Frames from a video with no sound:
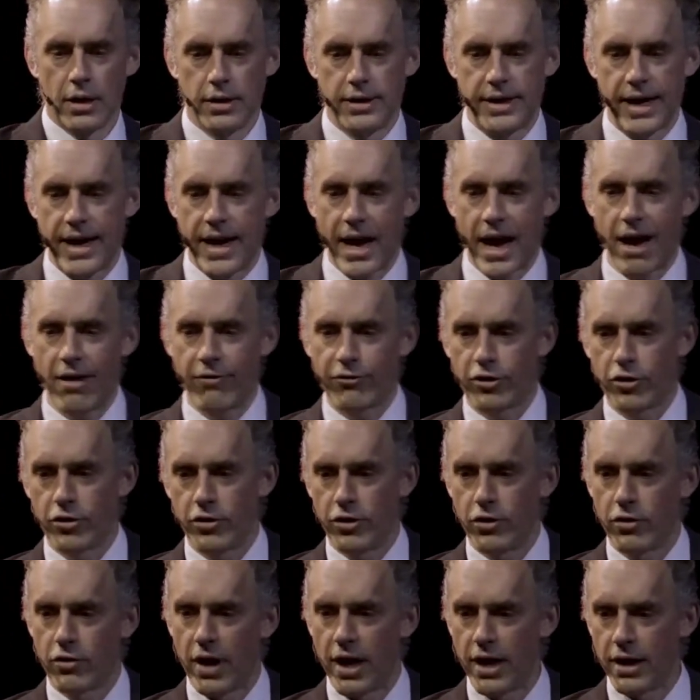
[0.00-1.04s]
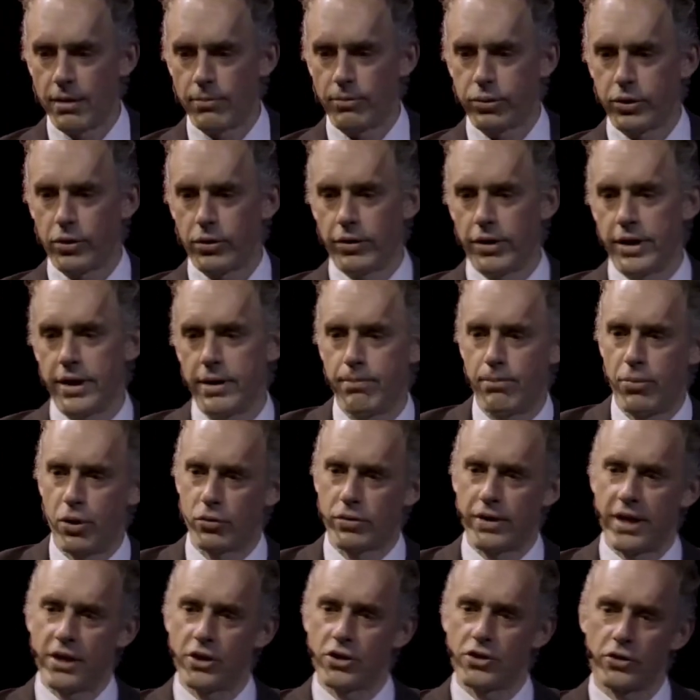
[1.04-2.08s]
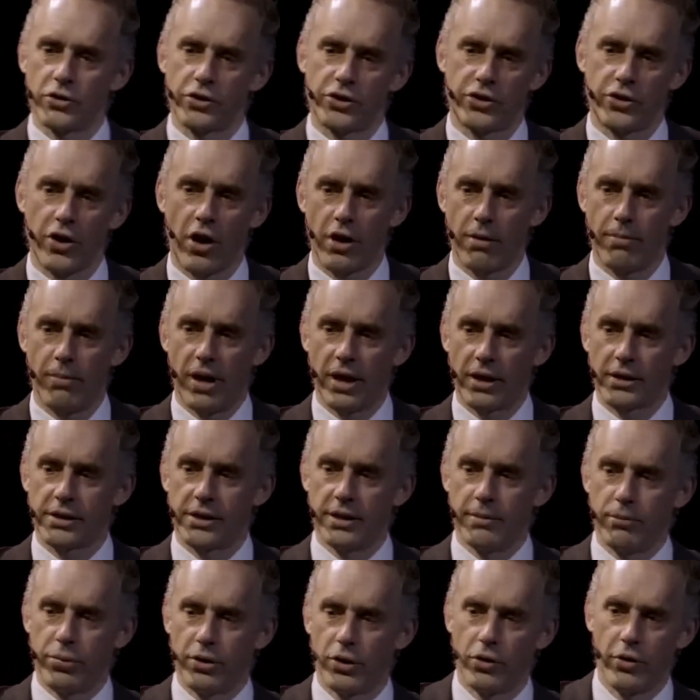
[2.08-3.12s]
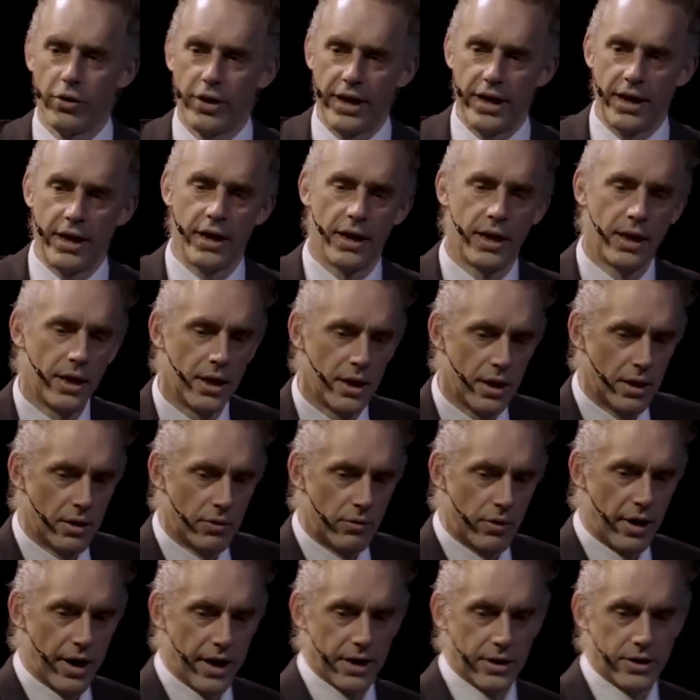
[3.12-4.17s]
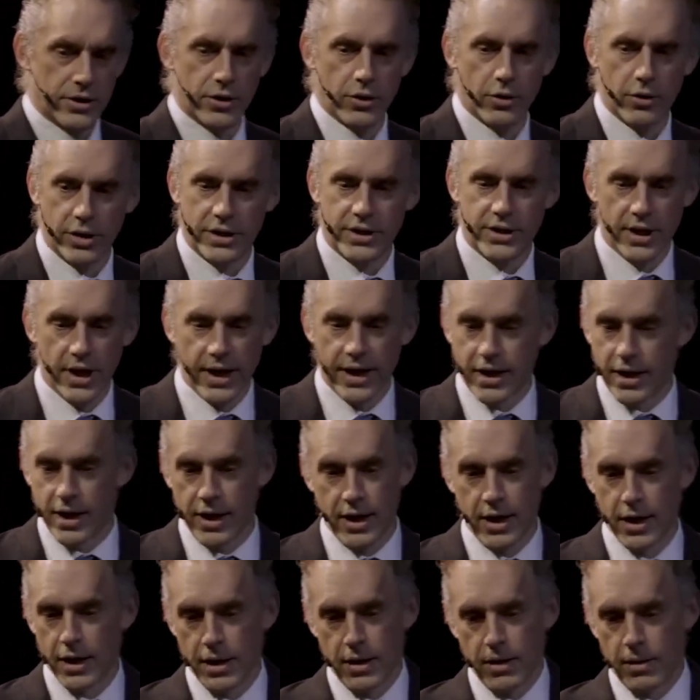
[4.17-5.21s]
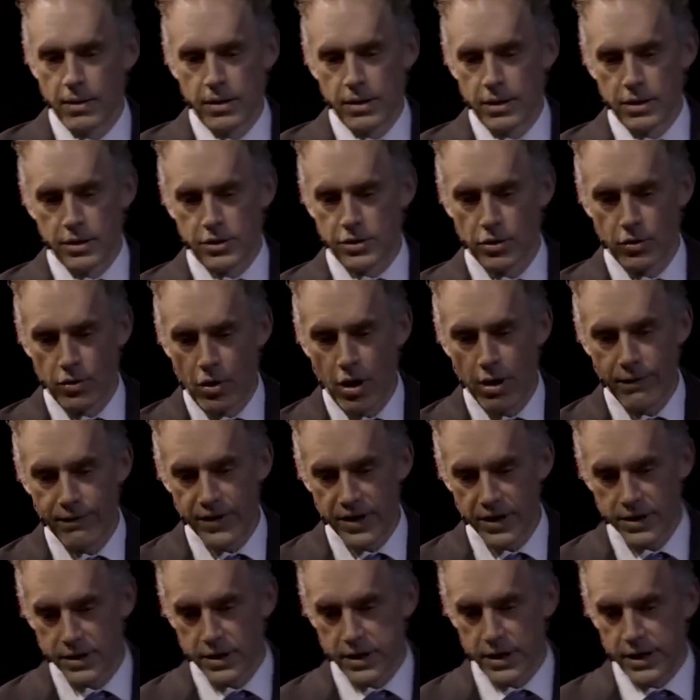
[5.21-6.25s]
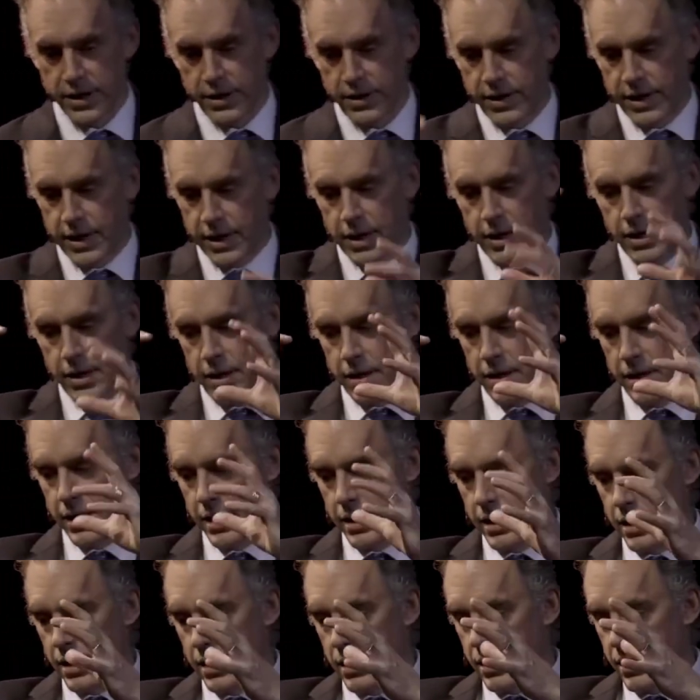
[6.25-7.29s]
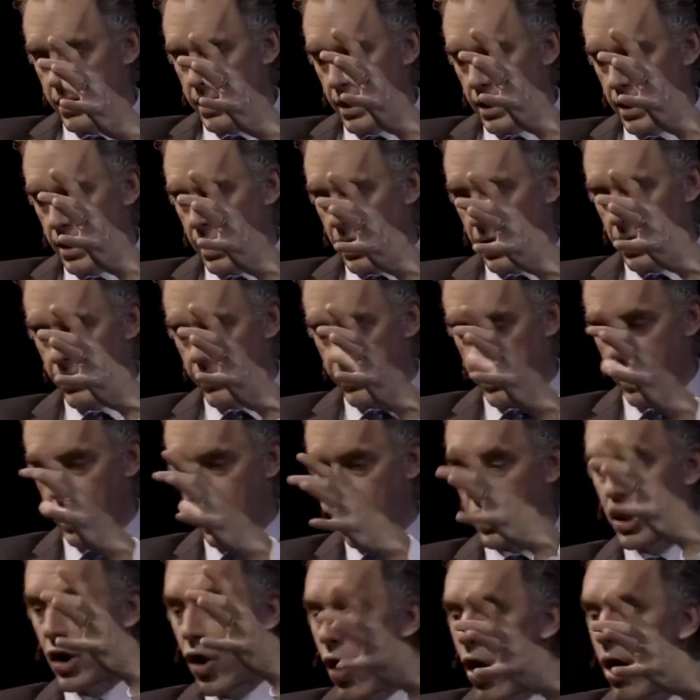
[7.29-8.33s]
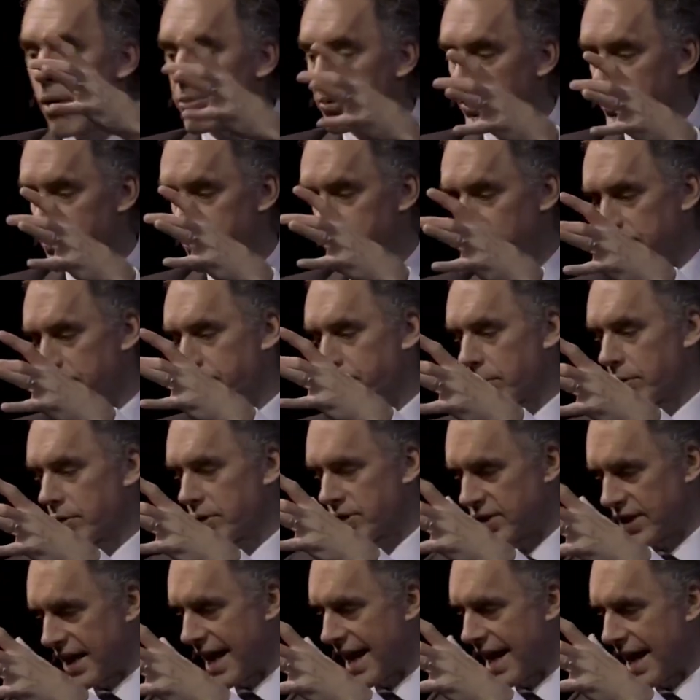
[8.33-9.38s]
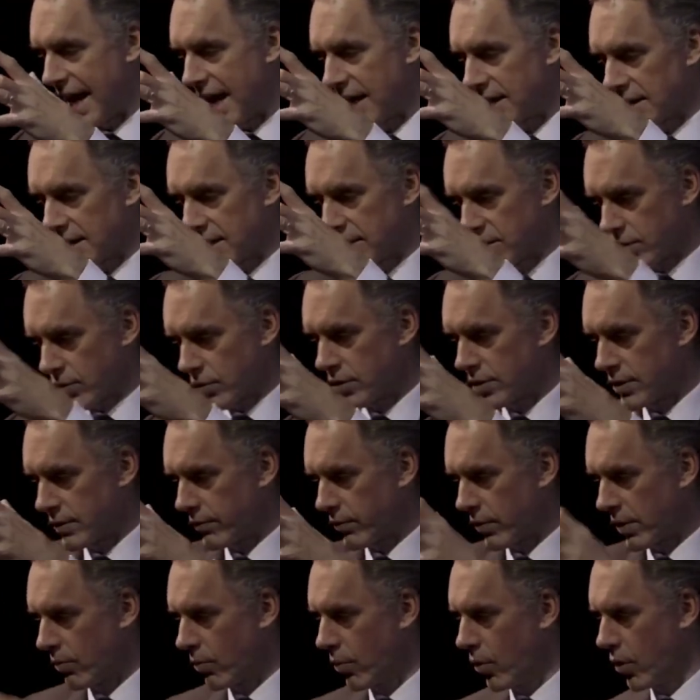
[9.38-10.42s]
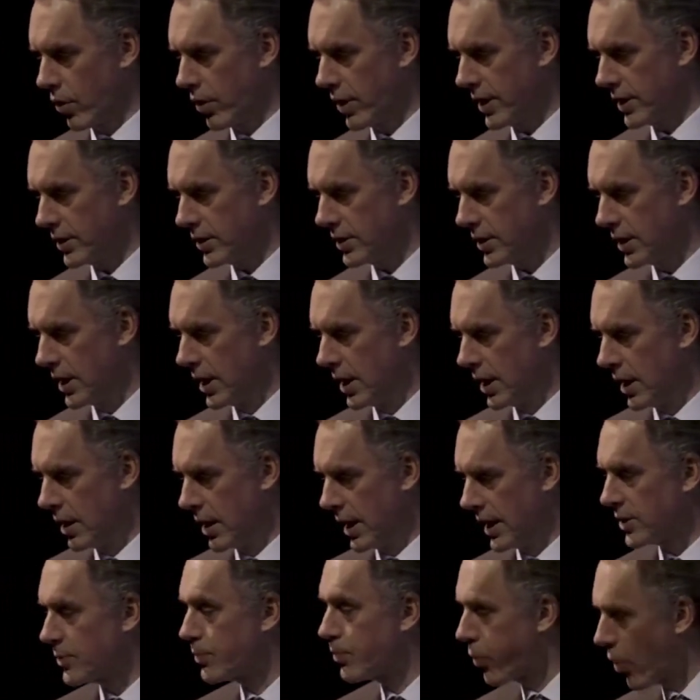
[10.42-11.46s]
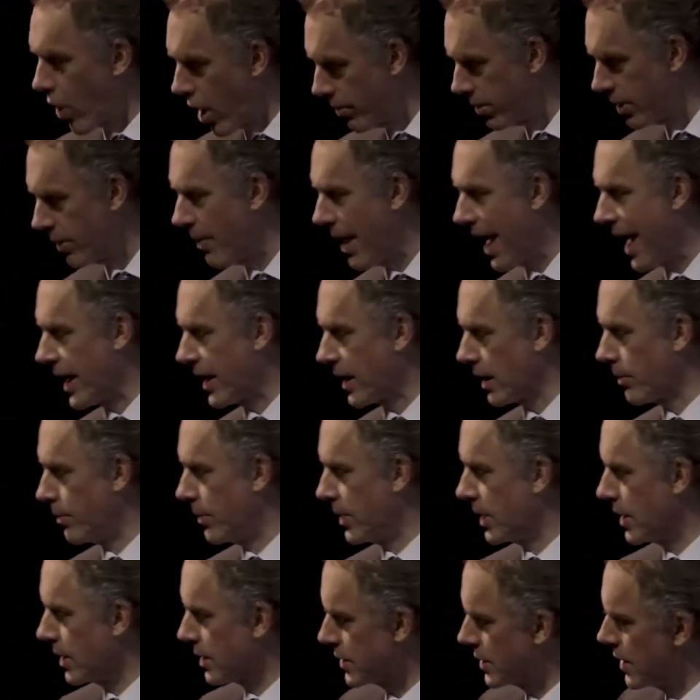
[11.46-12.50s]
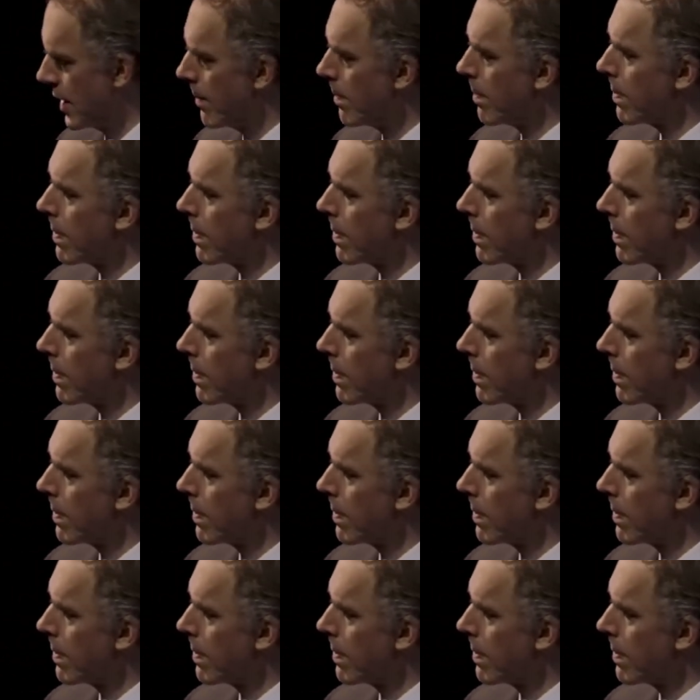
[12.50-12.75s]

Day after, you're unemployed potential Starbucks employee, right? So it's like, so obviously the accomplishment per se as a source of reward is problematic, because